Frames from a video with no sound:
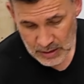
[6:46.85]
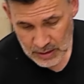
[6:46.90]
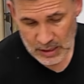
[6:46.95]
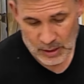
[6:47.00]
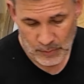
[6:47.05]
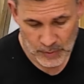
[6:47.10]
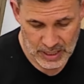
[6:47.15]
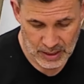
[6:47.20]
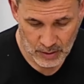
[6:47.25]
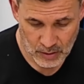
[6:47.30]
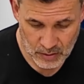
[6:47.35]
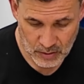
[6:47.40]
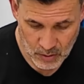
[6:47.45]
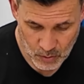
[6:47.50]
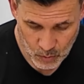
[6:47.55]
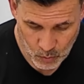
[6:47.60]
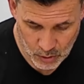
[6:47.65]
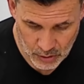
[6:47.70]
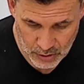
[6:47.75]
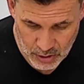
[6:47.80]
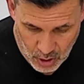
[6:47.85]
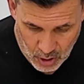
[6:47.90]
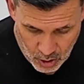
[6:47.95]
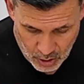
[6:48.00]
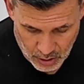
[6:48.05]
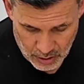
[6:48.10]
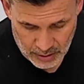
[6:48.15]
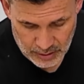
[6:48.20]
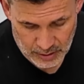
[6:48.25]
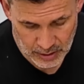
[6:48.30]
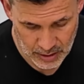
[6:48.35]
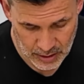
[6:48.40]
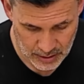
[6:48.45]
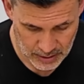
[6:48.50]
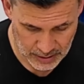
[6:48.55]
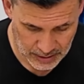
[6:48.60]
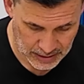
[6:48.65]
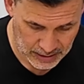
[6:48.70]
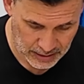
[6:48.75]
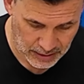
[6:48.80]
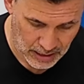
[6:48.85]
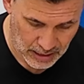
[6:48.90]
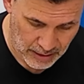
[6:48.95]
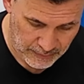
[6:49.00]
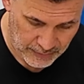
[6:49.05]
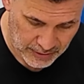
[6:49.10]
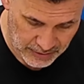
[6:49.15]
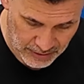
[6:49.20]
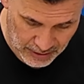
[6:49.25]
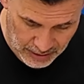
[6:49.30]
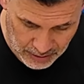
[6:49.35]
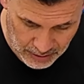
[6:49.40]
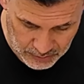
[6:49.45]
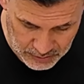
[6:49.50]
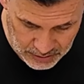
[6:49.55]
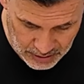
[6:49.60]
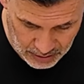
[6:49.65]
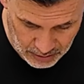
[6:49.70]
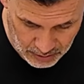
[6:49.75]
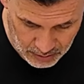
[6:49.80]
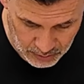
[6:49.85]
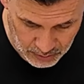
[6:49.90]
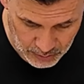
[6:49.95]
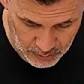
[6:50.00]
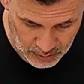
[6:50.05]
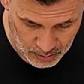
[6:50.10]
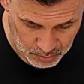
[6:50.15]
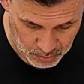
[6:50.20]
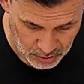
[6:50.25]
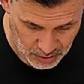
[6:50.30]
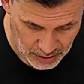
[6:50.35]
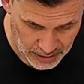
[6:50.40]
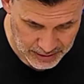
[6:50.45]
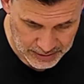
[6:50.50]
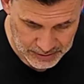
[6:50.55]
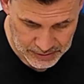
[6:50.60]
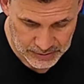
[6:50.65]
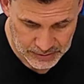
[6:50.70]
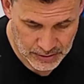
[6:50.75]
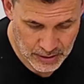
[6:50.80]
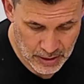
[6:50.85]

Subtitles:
Then we can work on getting everything else kind of glued in place.